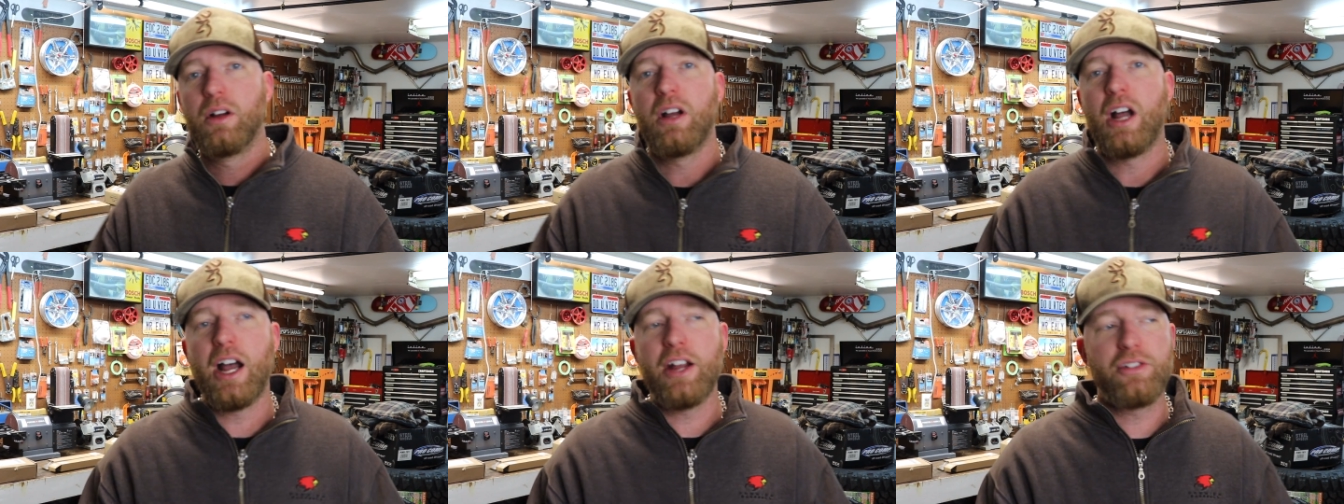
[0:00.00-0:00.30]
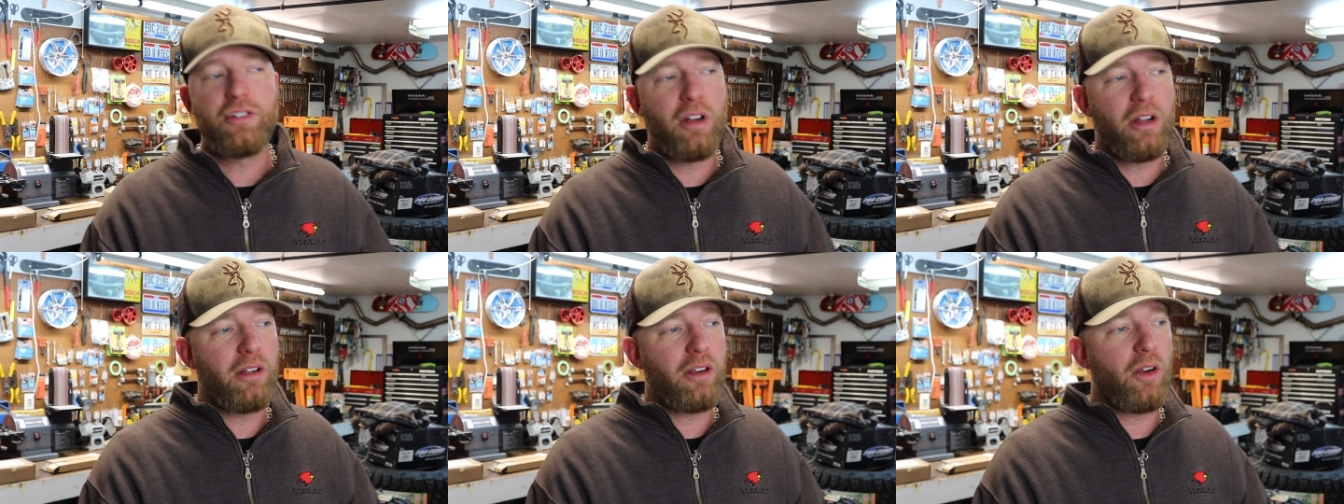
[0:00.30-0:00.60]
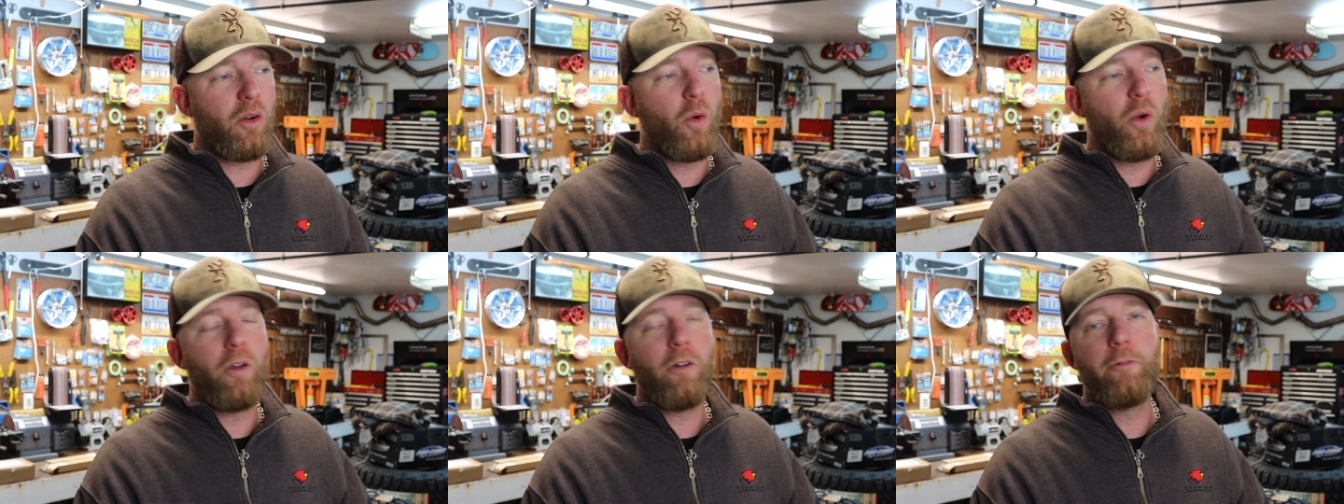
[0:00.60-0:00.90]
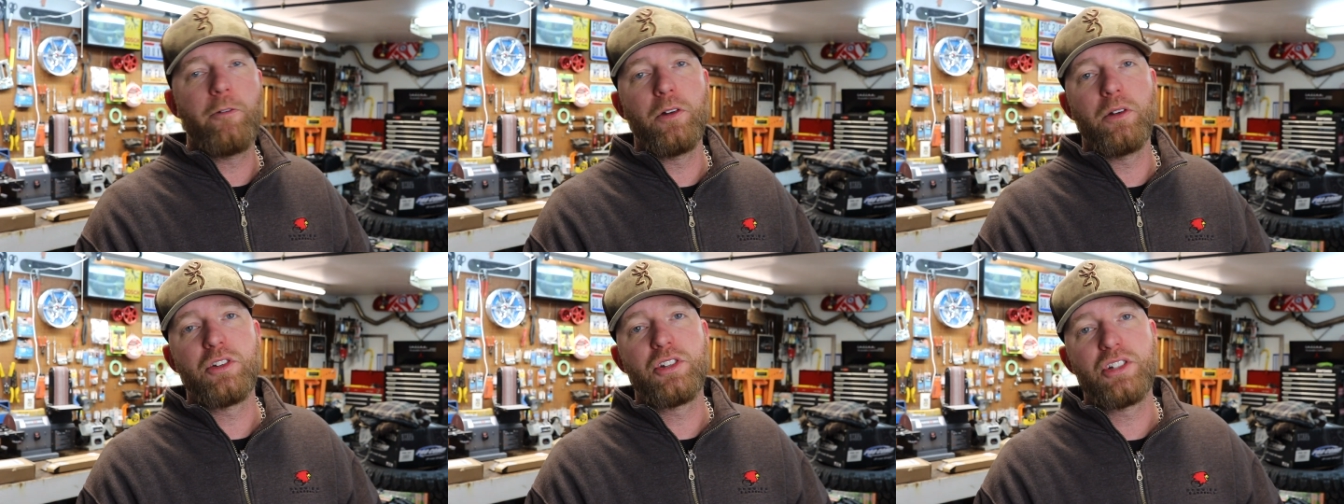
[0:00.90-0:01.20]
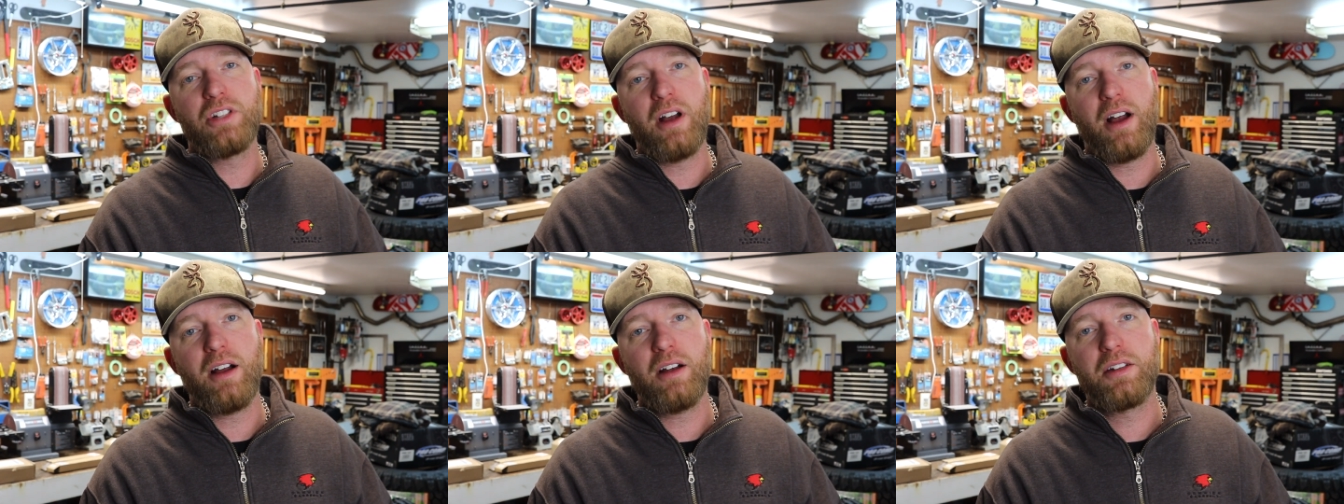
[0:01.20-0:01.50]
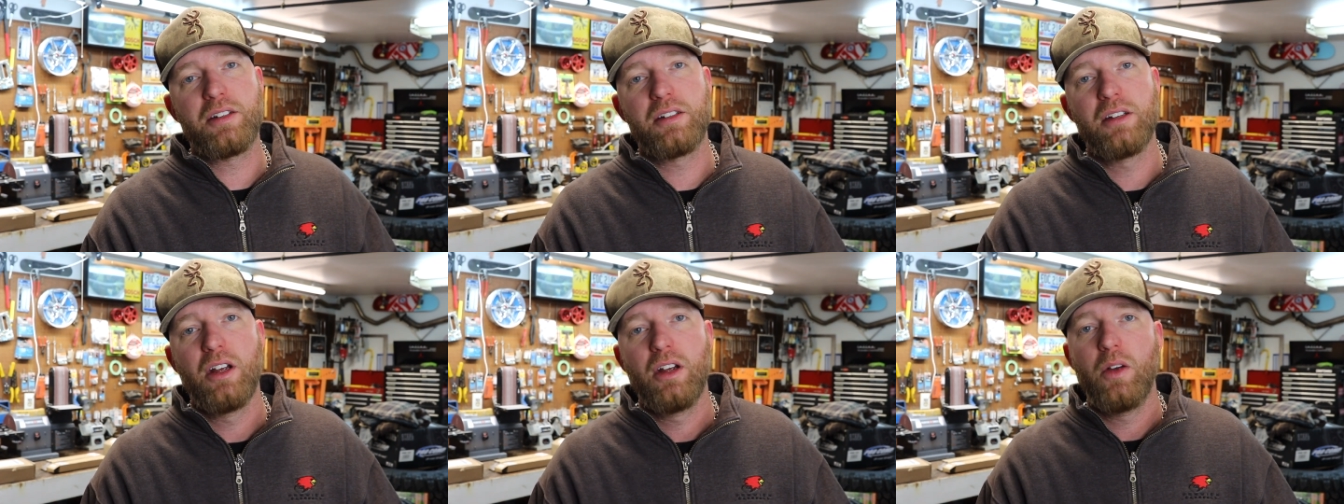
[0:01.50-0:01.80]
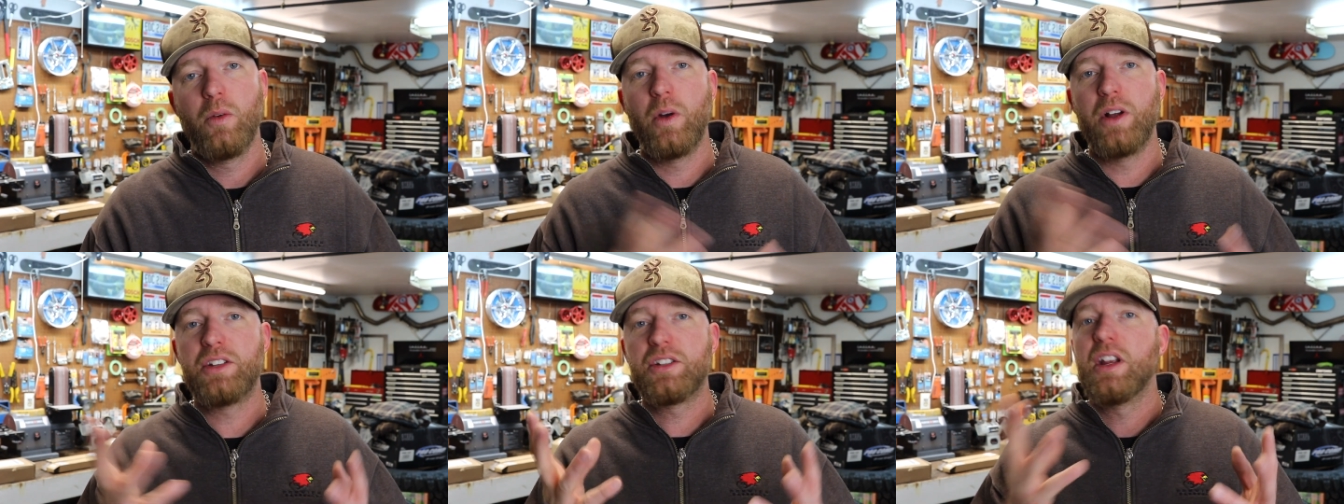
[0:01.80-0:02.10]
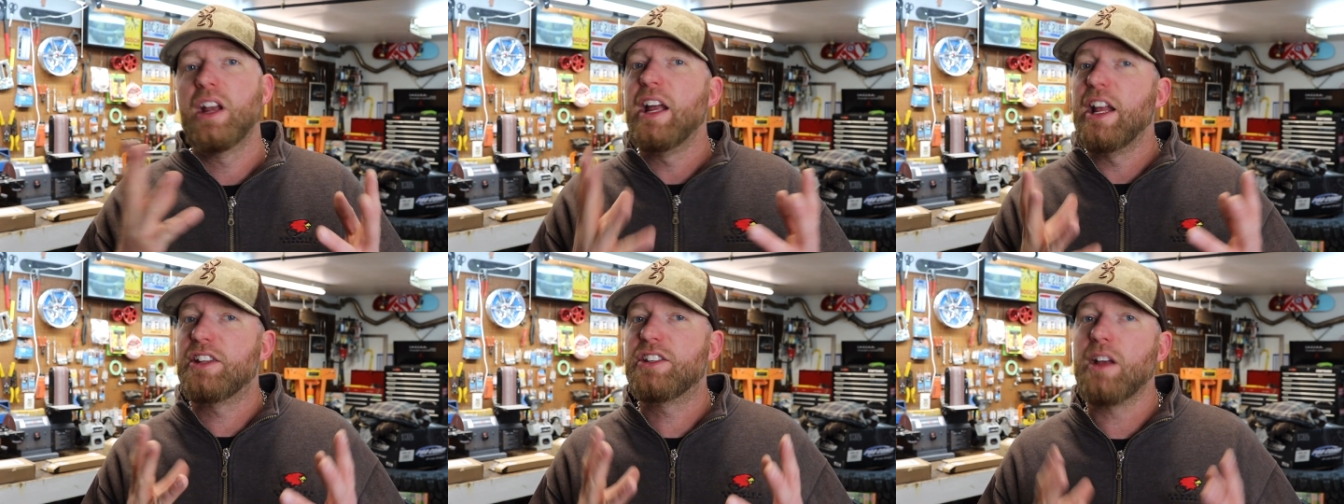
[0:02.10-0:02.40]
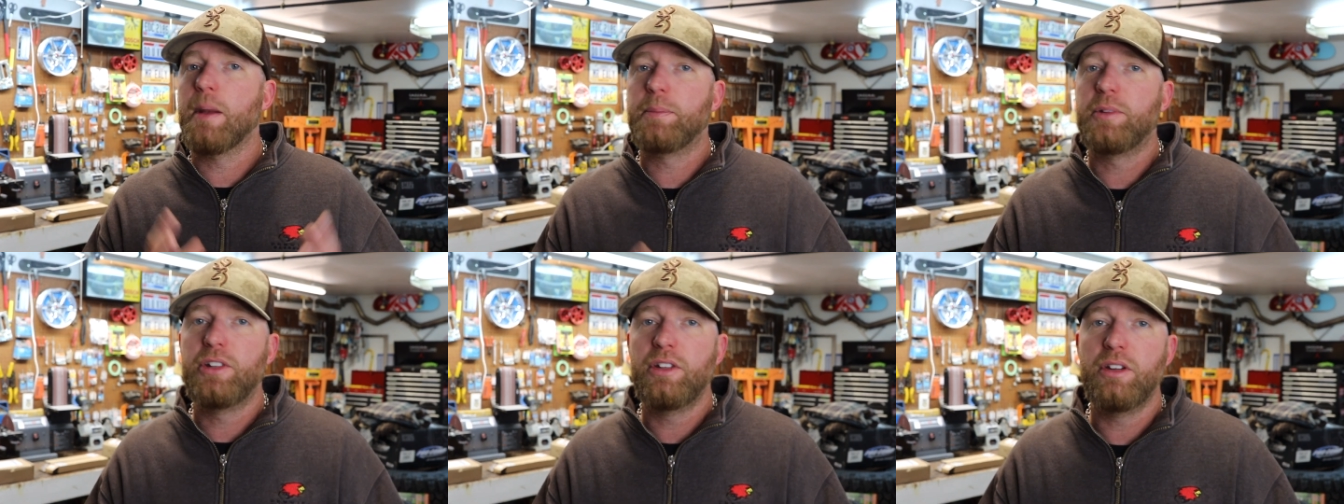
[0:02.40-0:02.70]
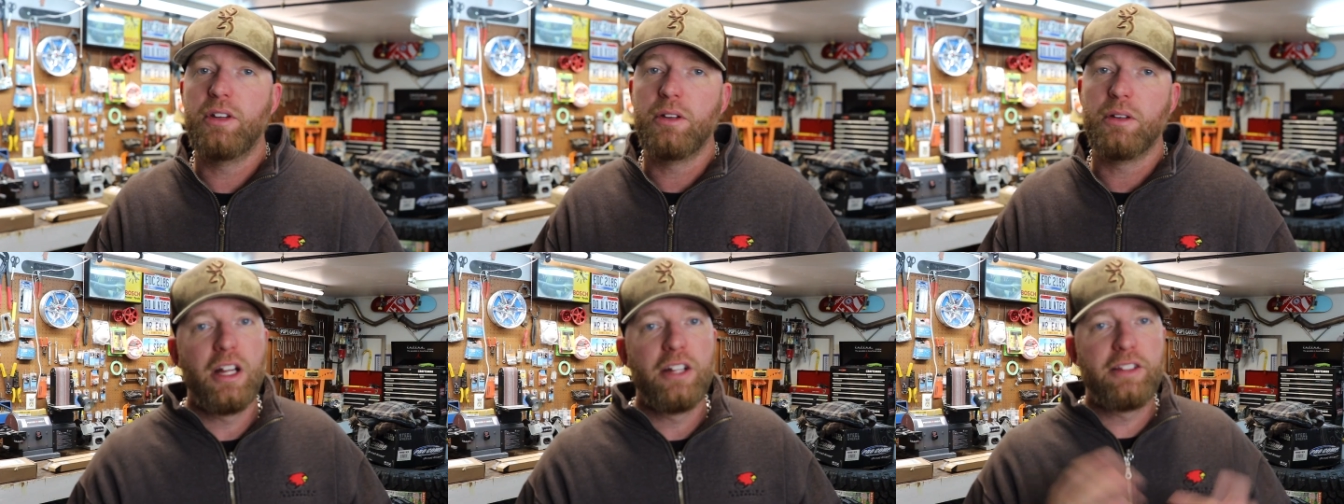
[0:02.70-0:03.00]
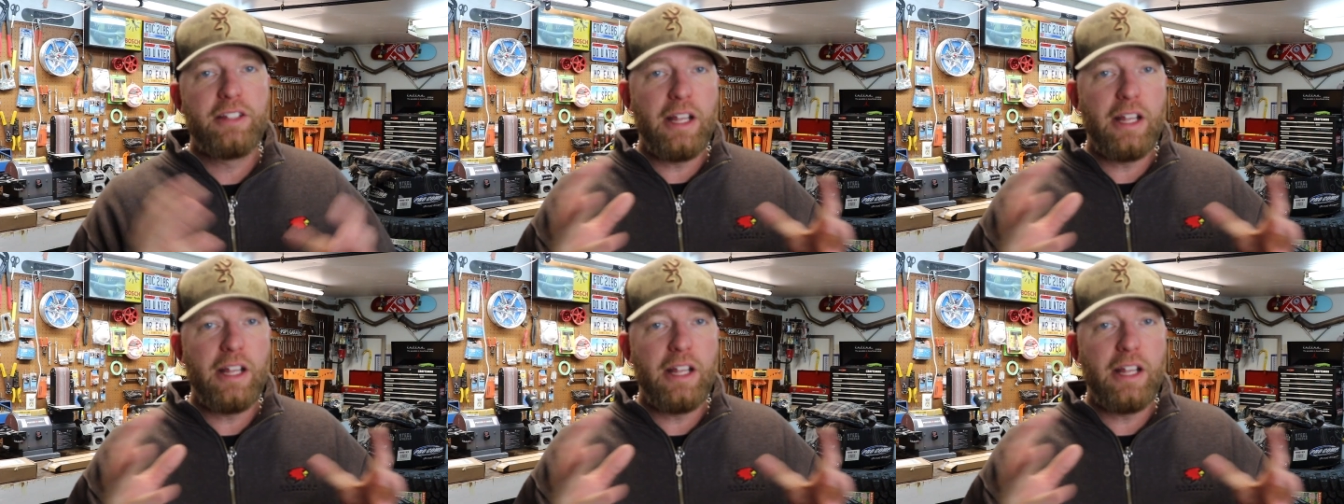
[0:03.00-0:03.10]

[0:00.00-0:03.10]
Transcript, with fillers: hydraulic oil-filled shocks, which it's up to you.